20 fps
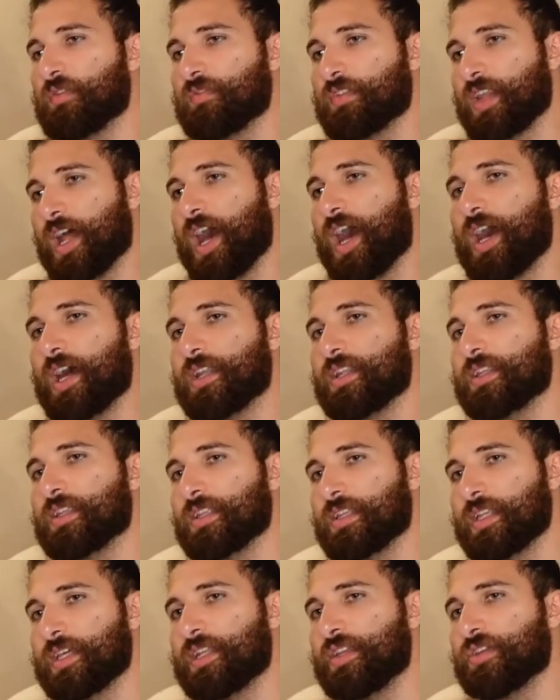of
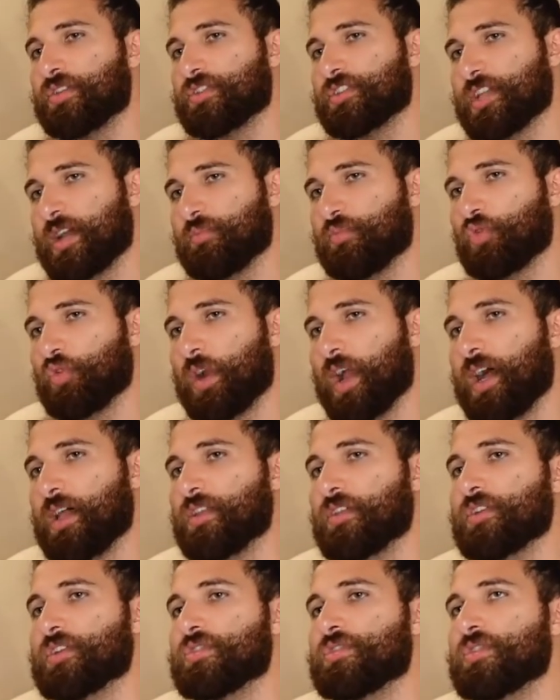non-linear
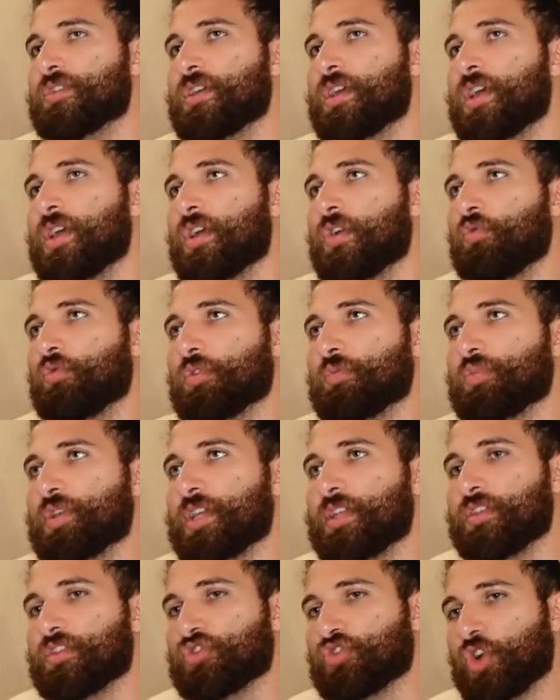temporality would
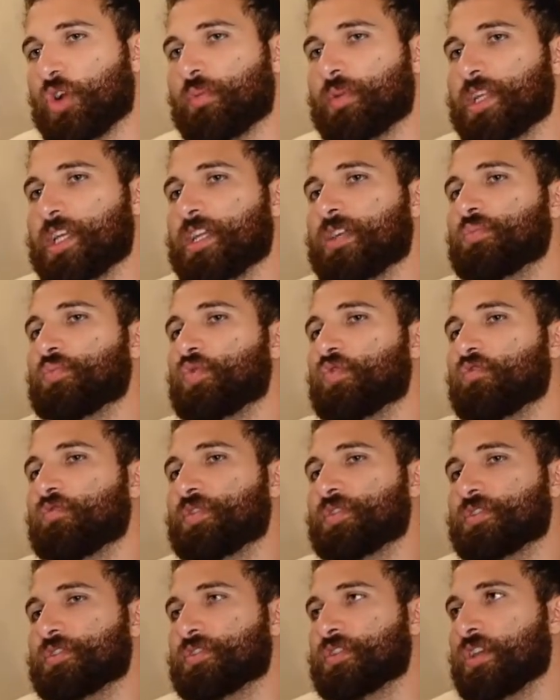be the Terminator
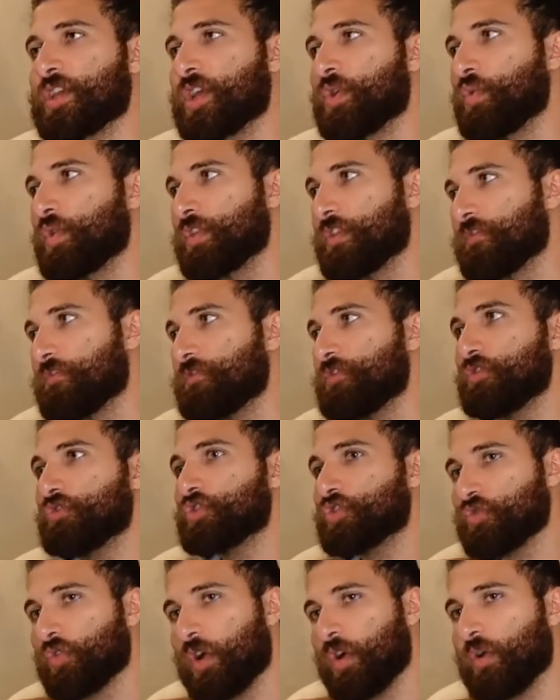movies, where the
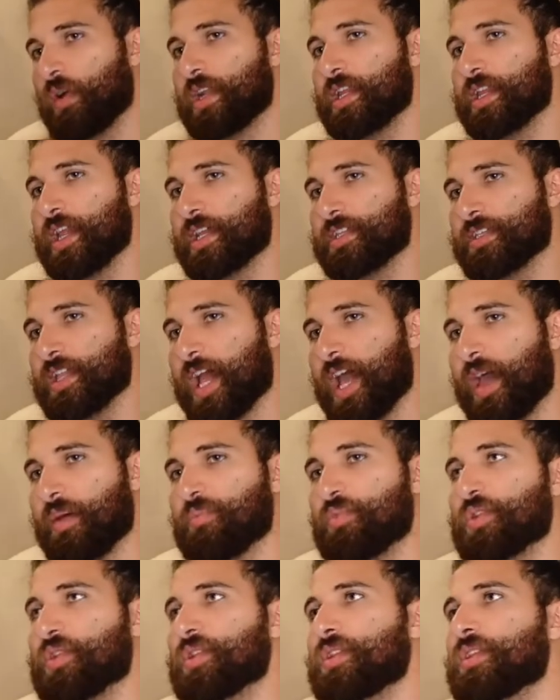future already has
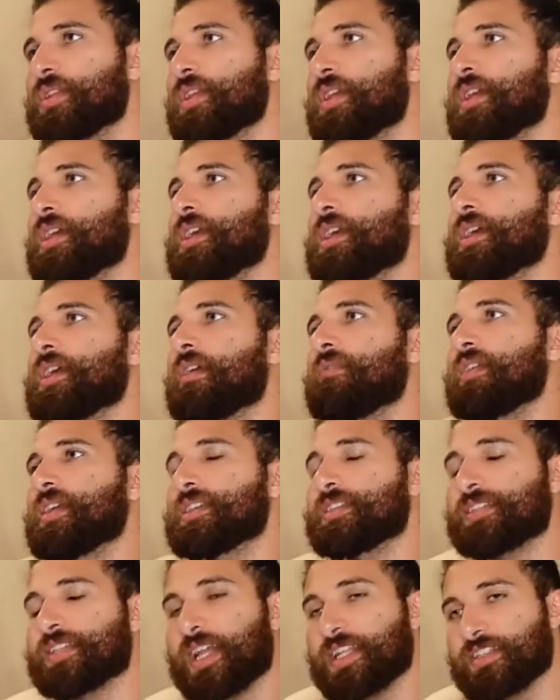happened, and they
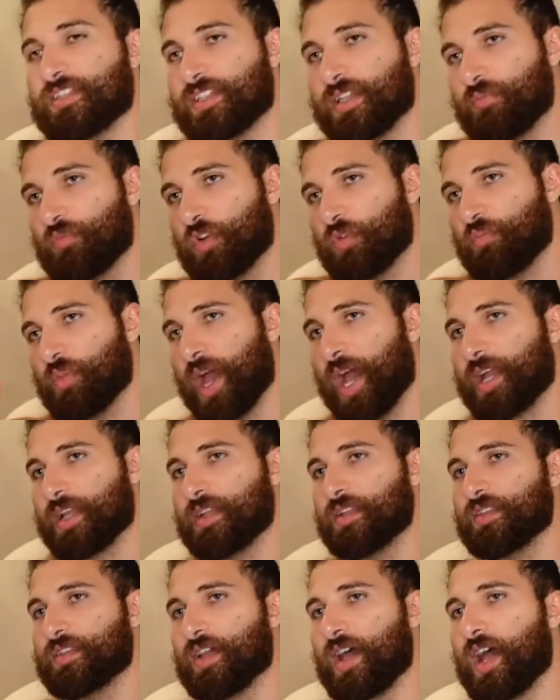send someone
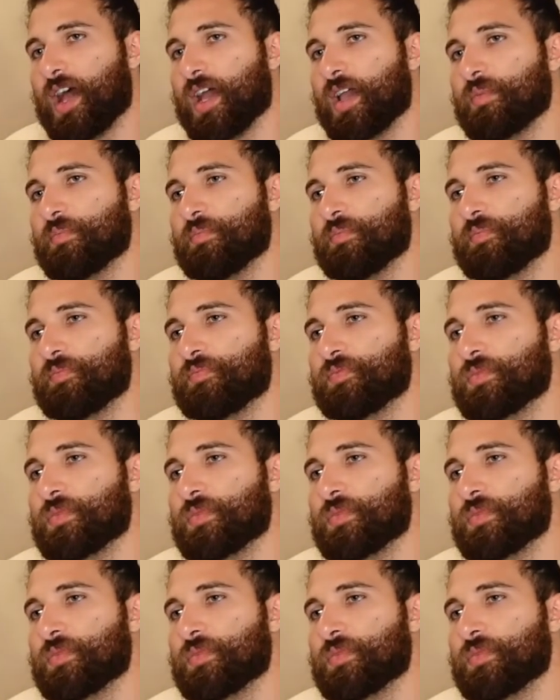back in time